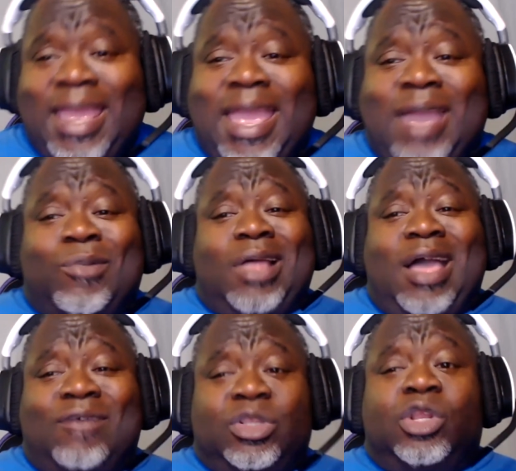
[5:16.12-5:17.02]
and we'll
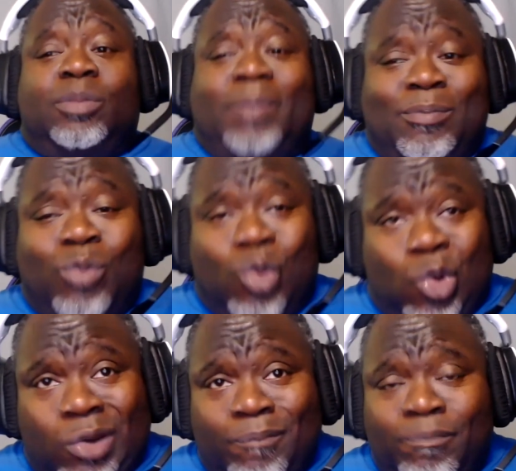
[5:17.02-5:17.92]
have a little bit
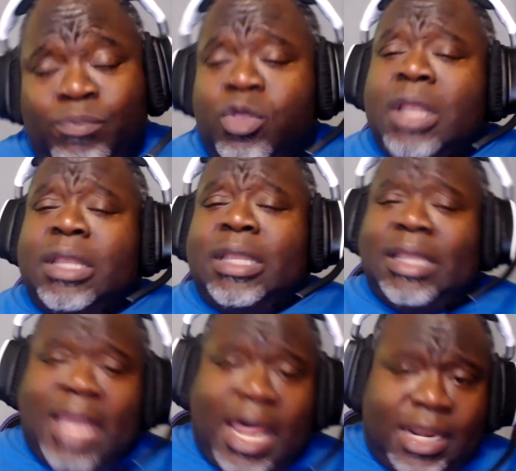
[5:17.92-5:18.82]
more. A
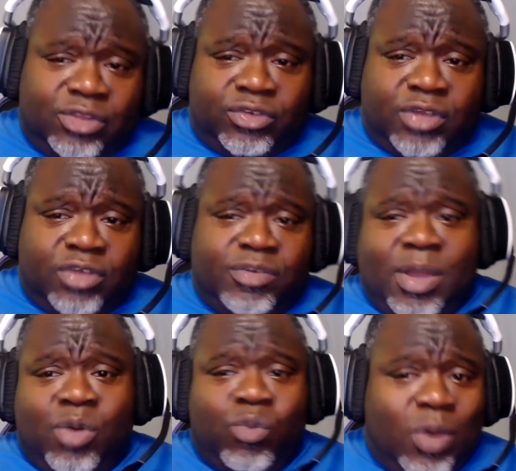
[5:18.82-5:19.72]
lot of discussion
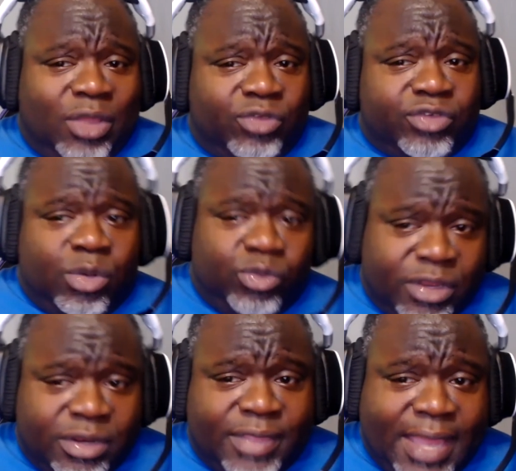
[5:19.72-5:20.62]
about what else goes
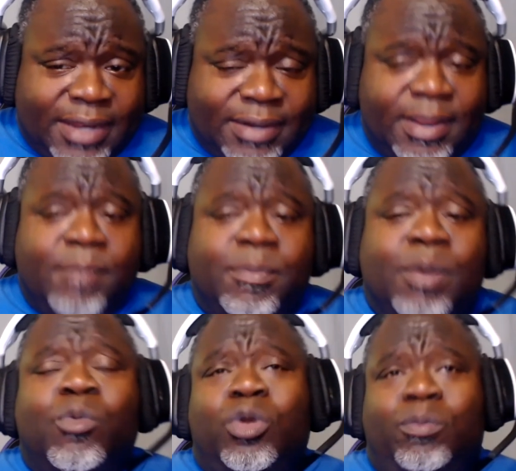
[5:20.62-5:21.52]
into that,
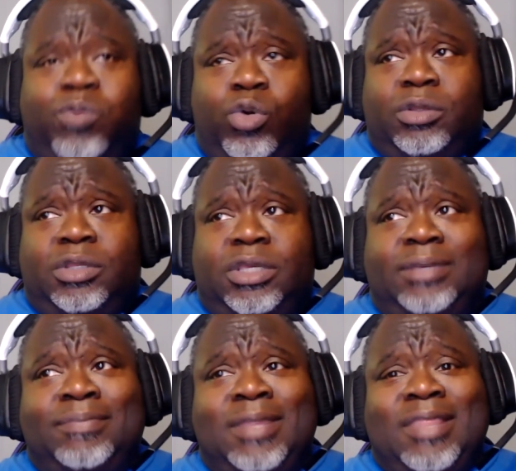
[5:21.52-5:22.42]
but more
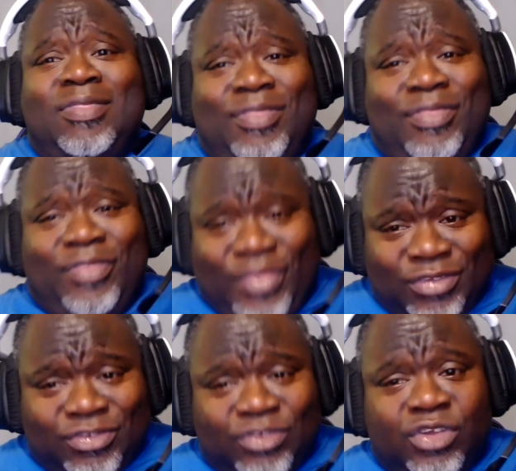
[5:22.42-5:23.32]
importantly,
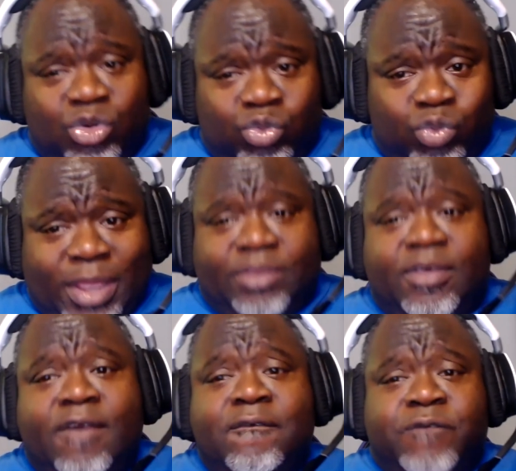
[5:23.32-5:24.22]
this is a great
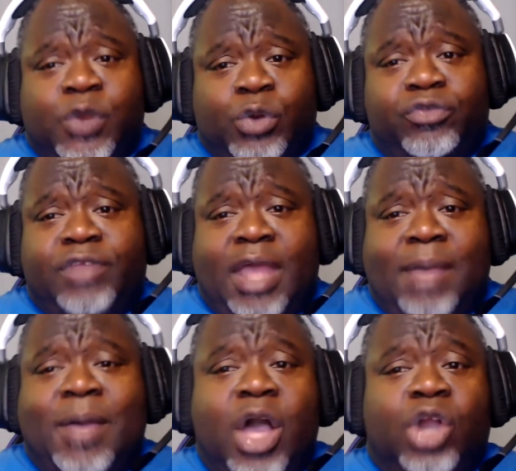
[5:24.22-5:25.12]
first
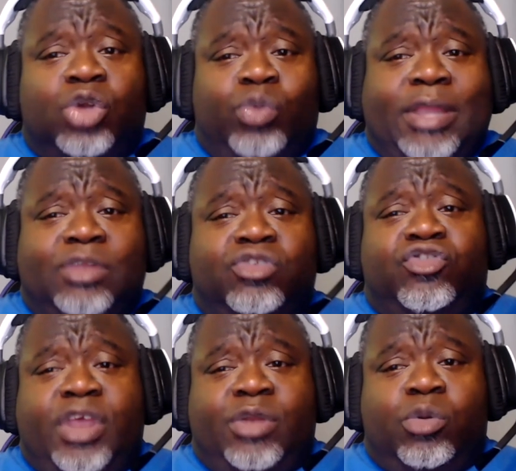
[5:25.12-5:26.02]
step, a great
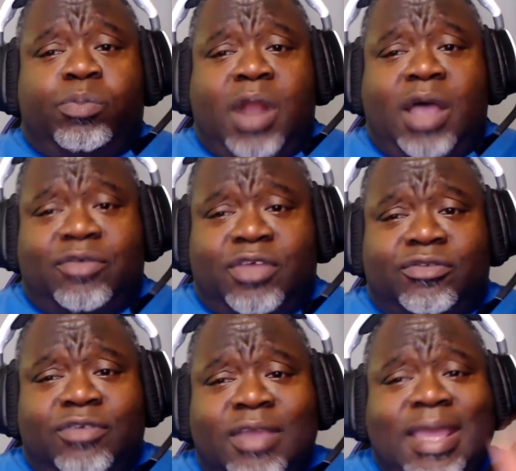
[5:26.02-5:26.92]
general
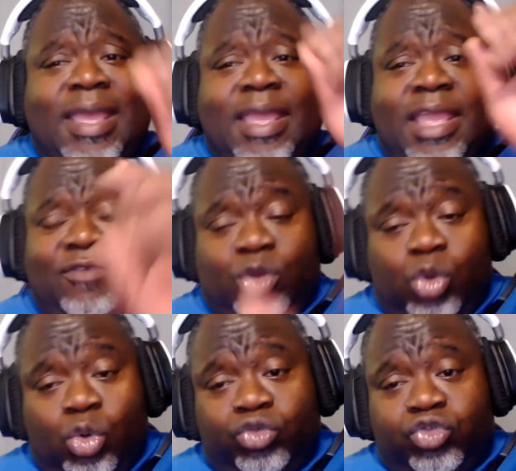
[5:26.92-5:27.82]
process. If it
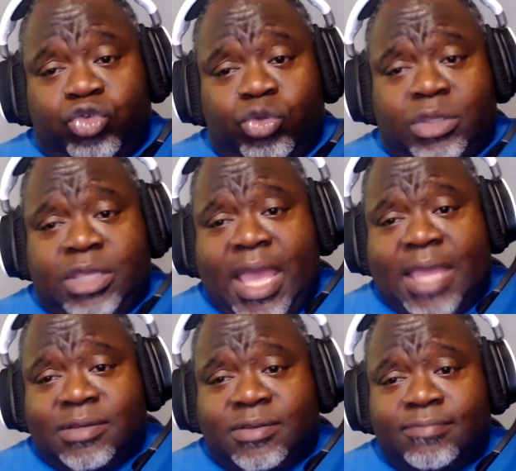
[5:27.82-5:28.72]
holds true at the
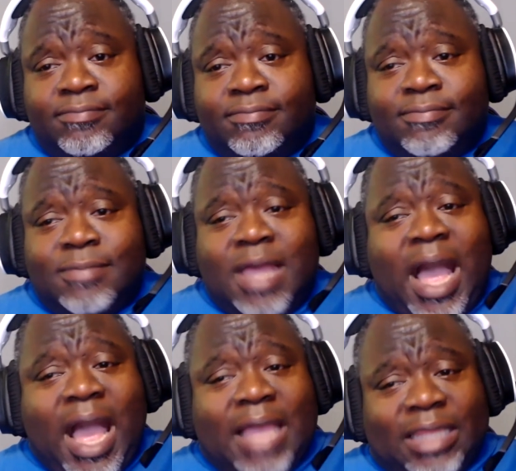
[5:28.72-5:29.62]
end,
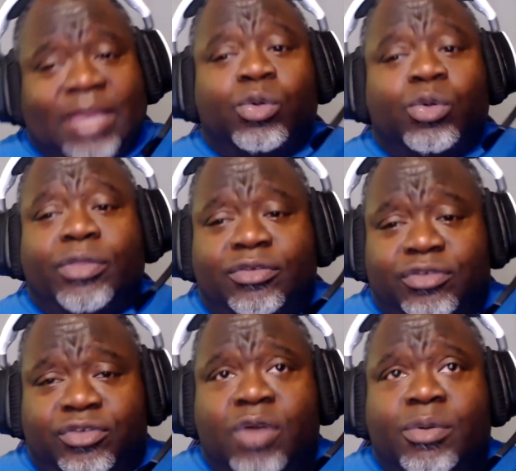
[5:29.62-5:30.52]
I like where this
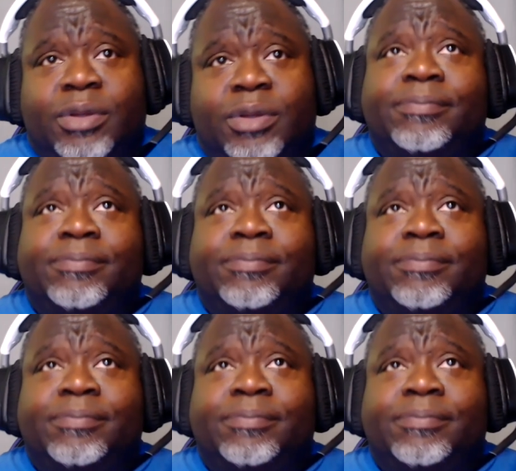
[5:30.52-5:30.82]
is going.